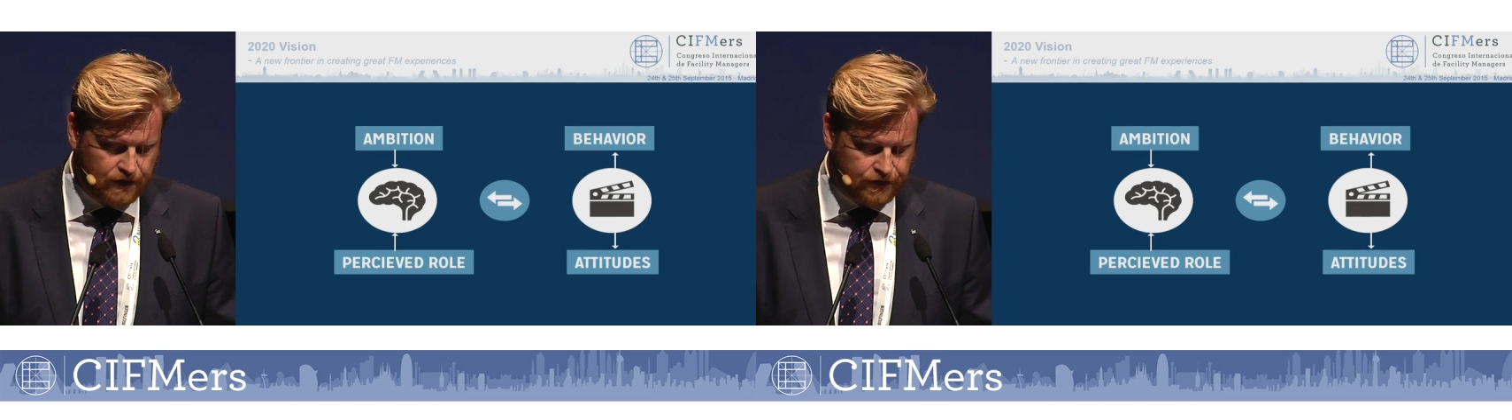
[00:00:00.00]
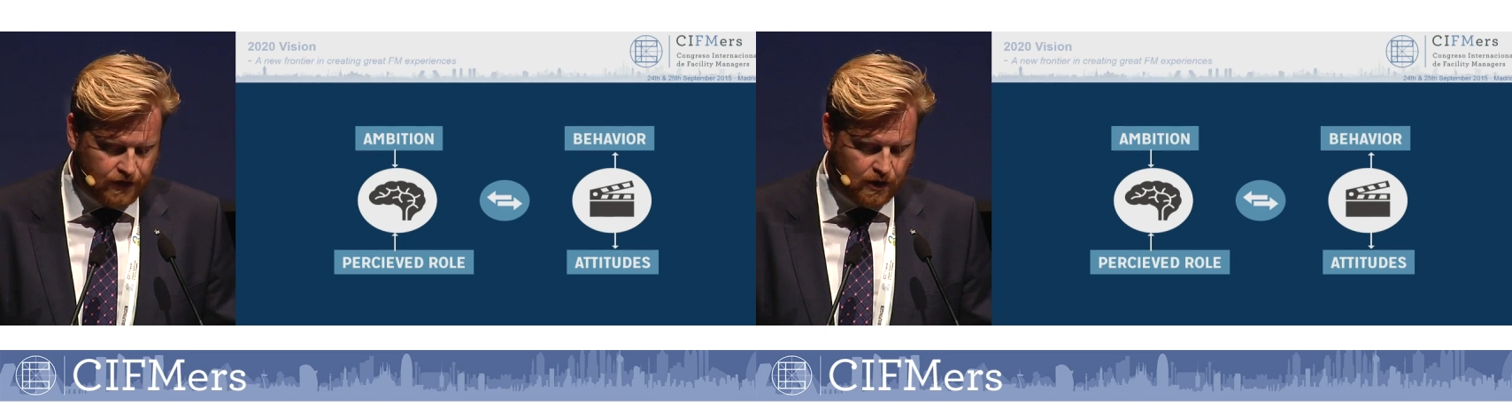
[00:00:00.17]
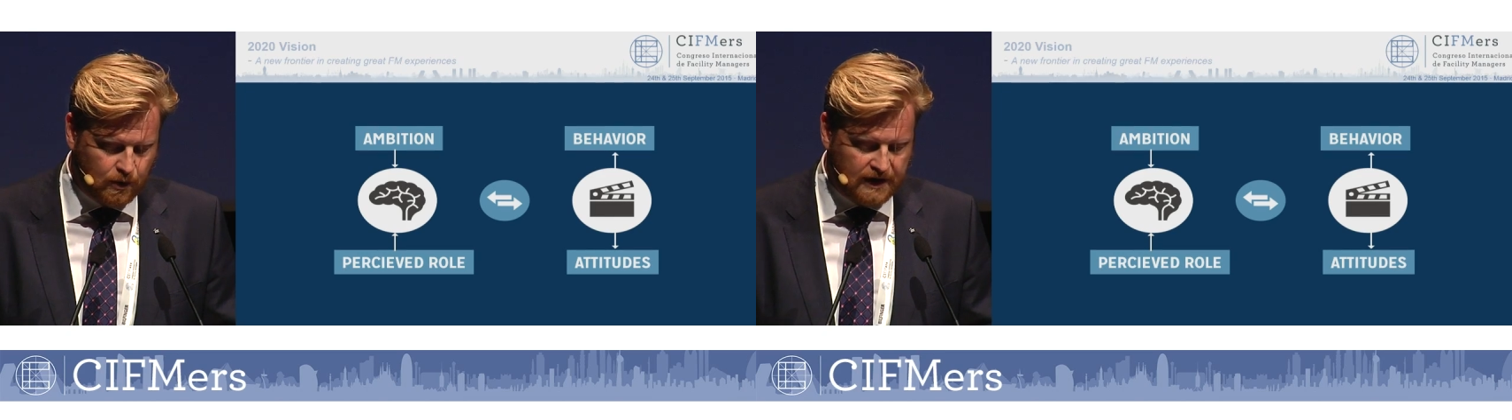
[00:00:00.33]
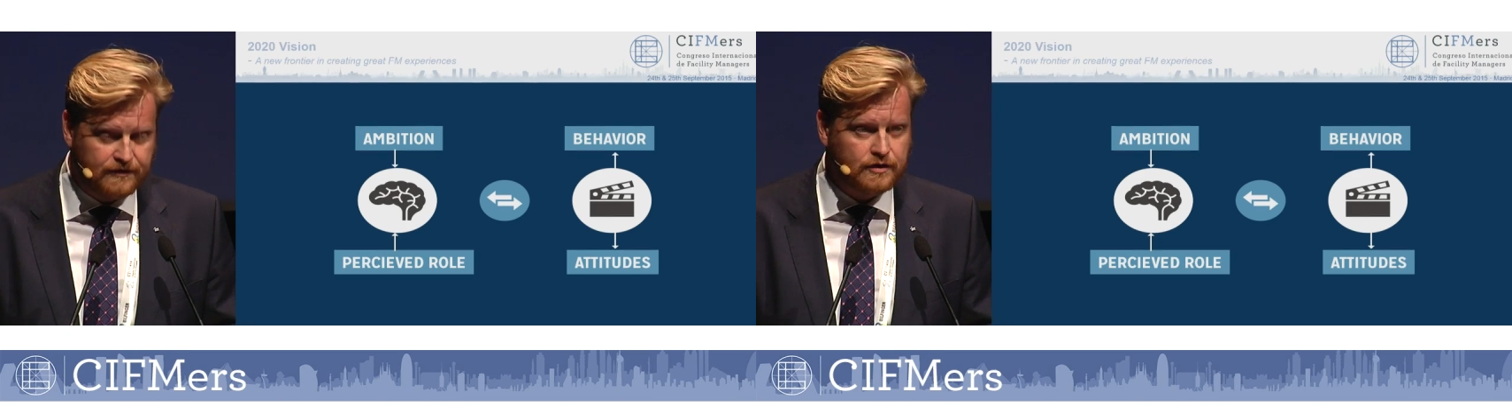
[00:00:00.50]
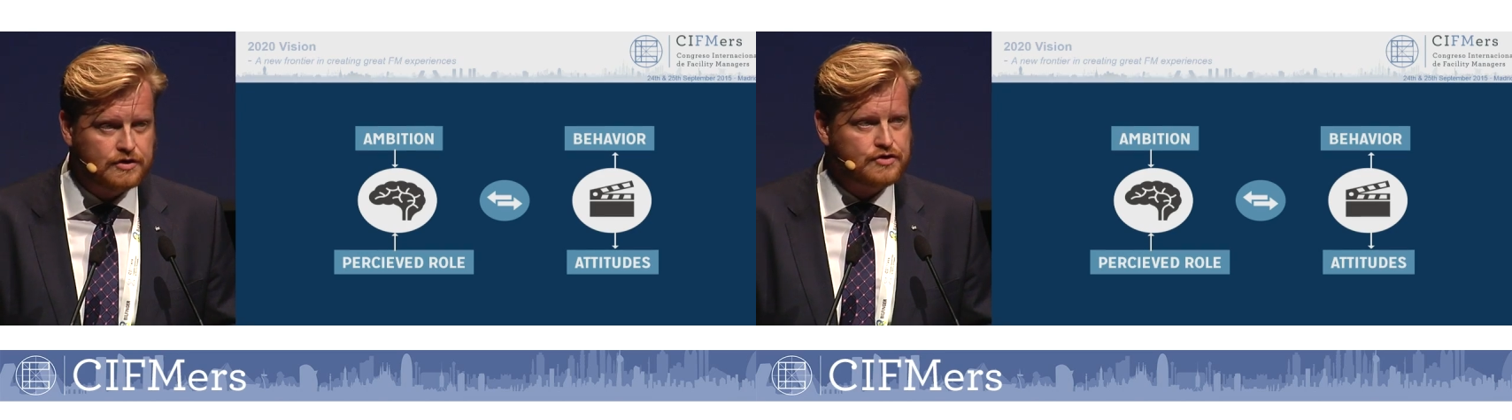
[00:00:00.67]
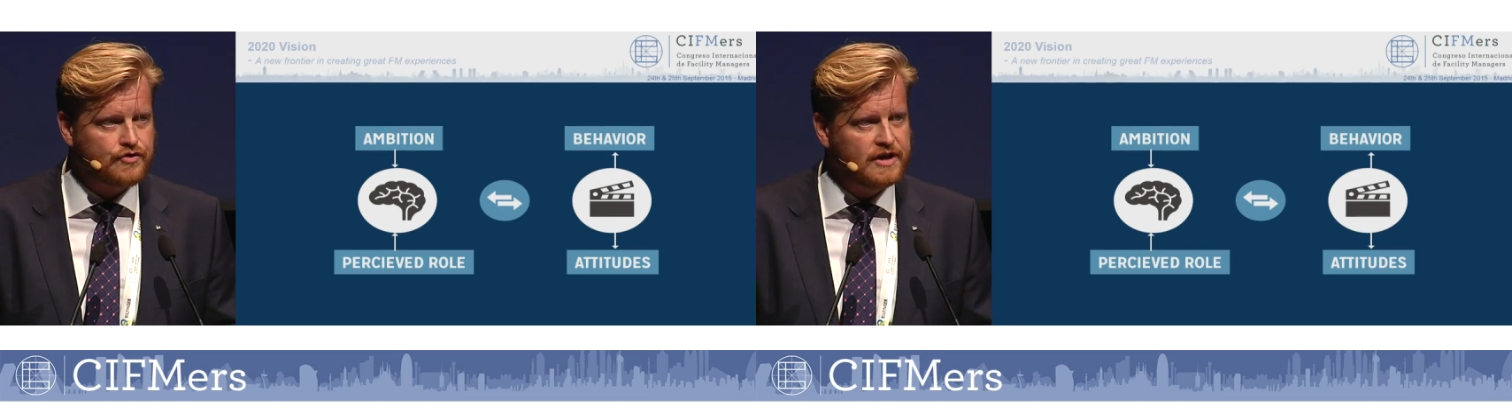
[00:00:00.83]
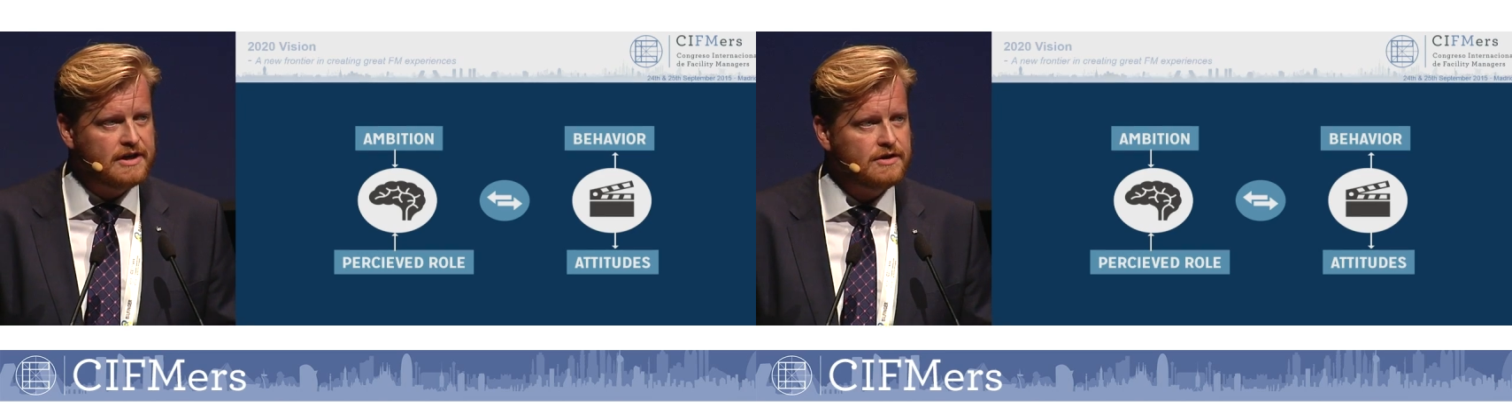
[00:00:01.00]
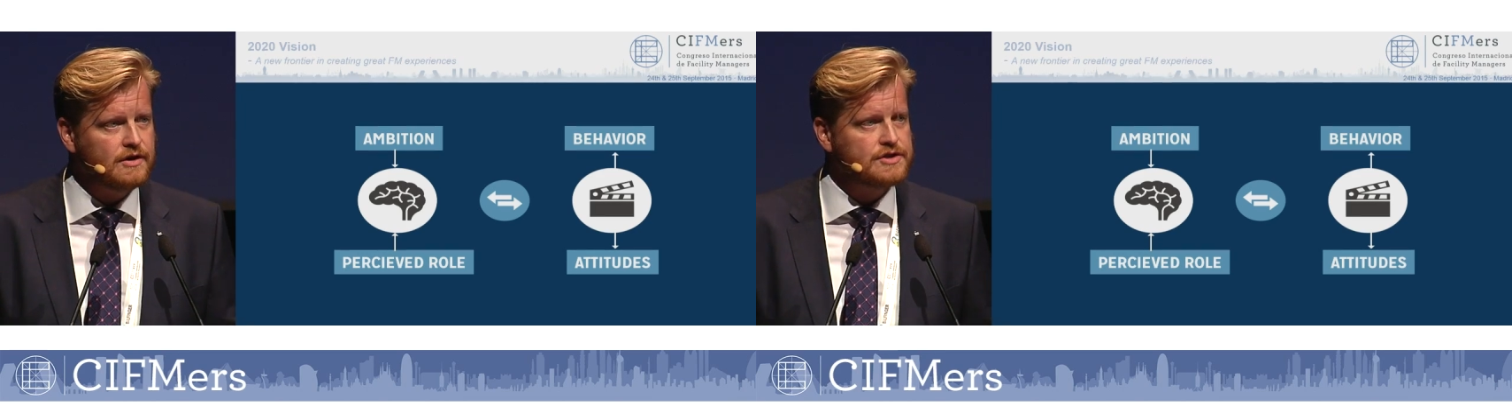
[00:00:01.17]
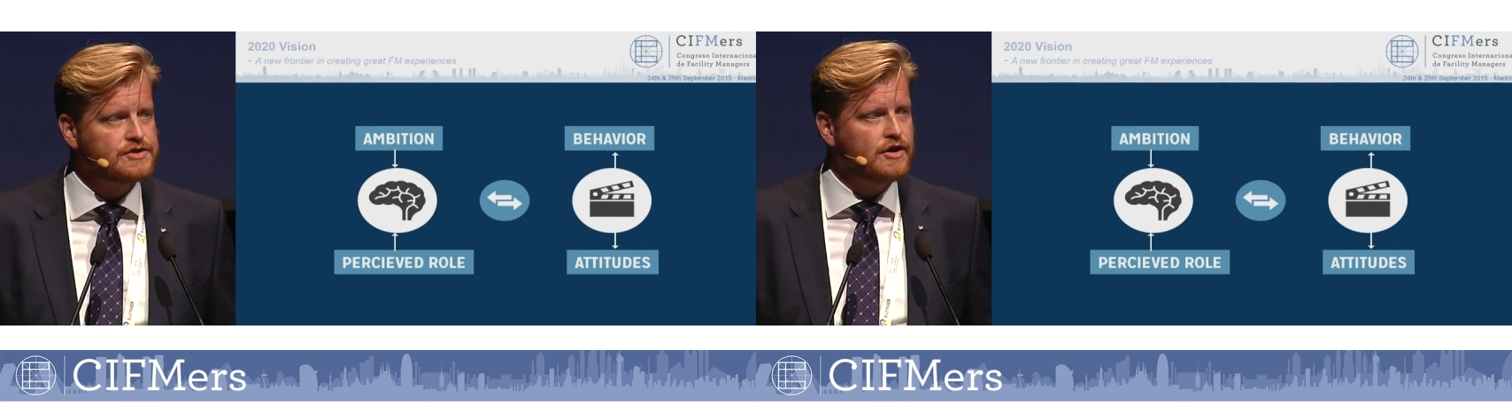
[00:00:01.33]
So if you
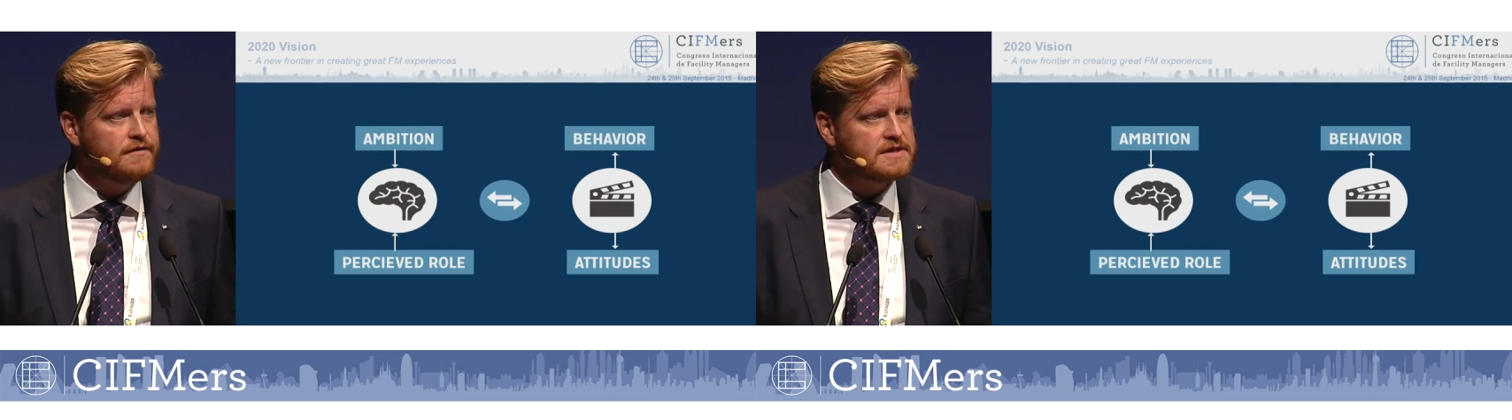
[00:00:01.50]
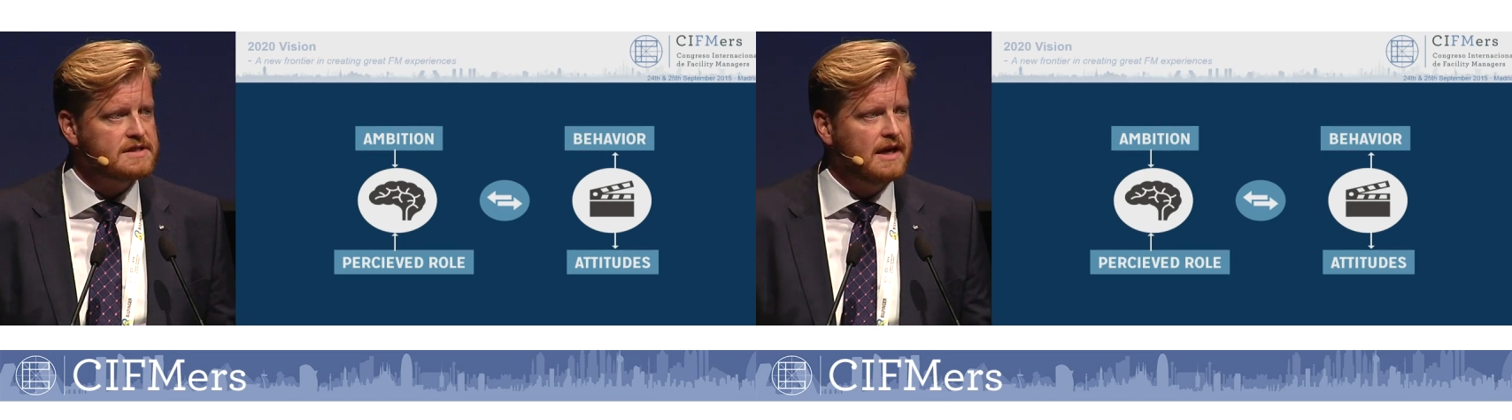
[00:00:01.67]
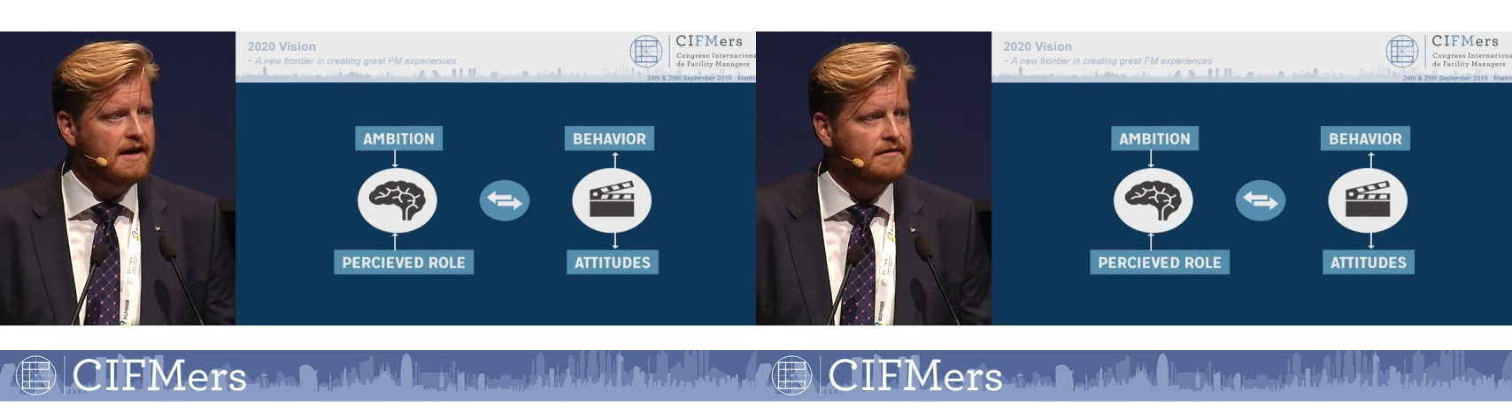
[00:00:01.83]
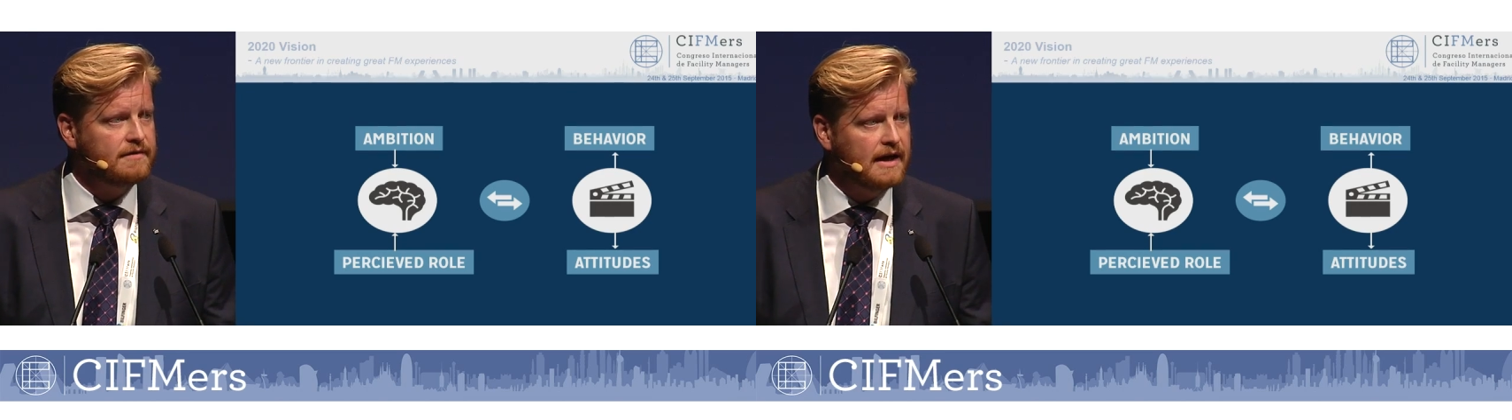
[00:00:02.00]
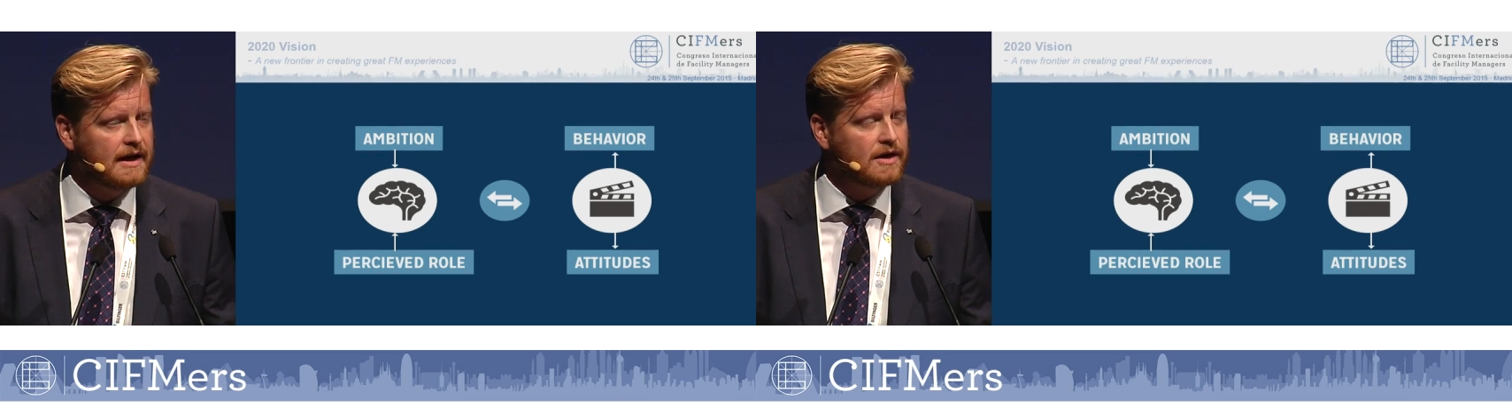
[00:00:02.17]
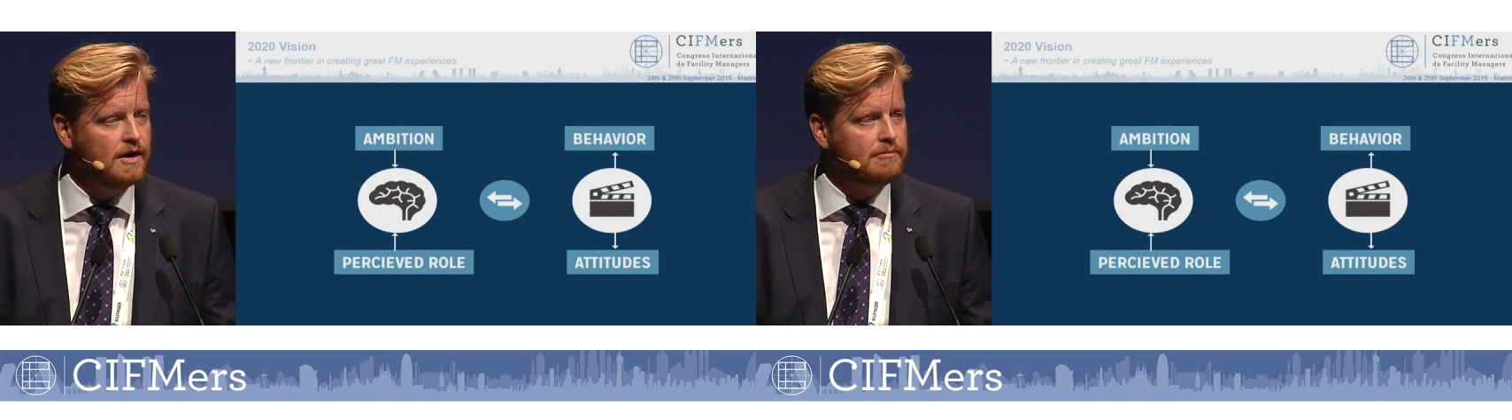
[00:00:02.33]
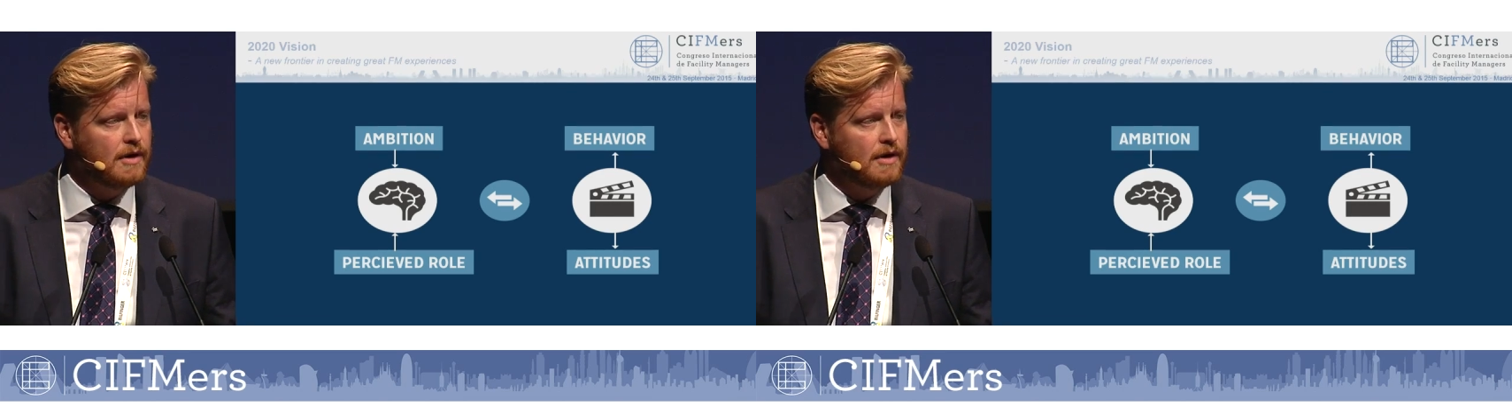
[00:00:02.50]
treat your service staff like